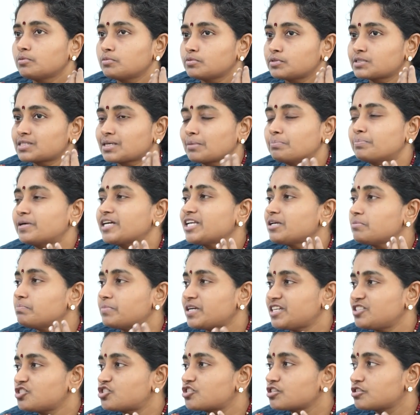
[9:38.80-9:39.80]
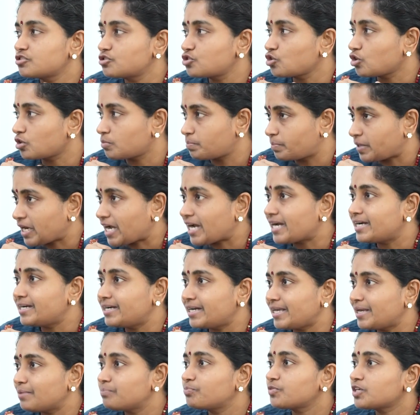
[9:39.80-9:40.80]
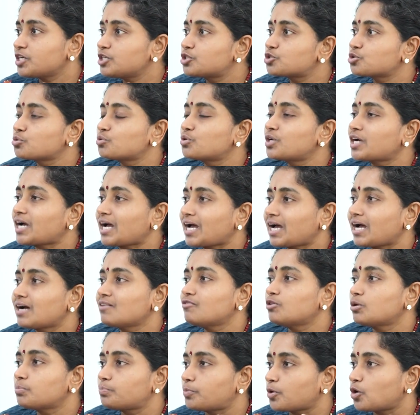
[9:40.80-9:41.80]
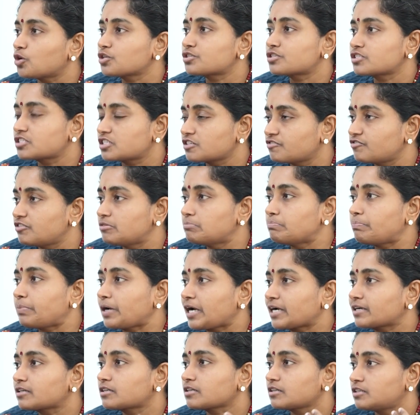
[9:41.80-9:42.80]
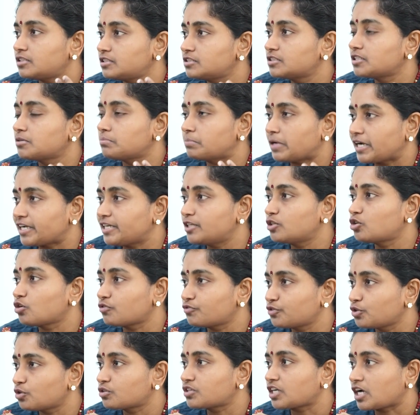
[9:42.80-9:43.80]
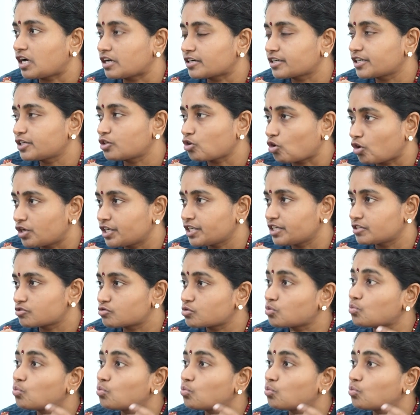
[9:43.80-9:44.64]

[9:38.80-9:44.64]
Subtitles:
somebody mentions your brand name, it should have a positive impact in the mind of your target audience.